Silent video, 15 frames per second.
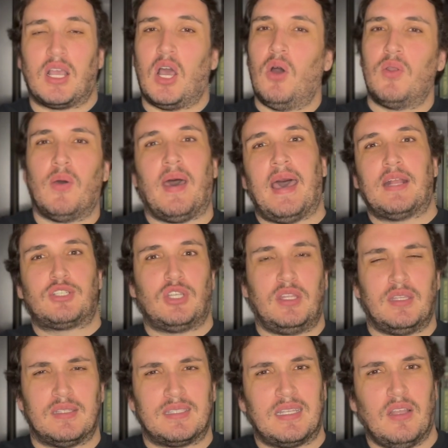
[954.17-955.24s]
oh no, actually
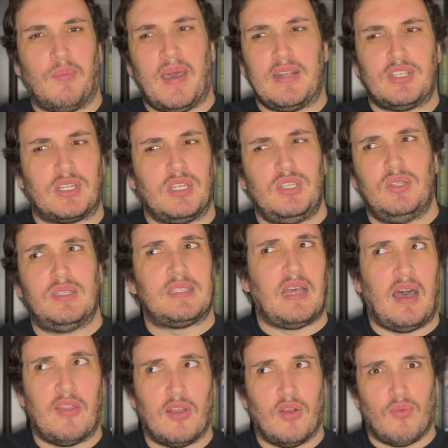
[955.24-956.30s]
the skill magic can do this
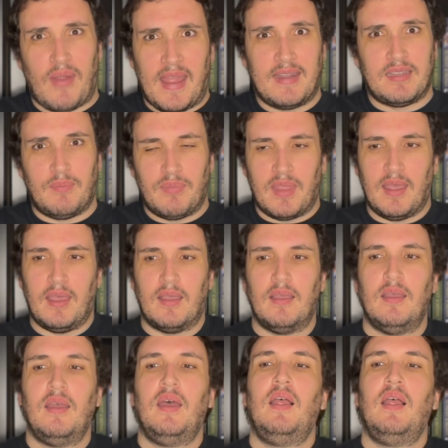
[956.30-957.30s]
other random thing.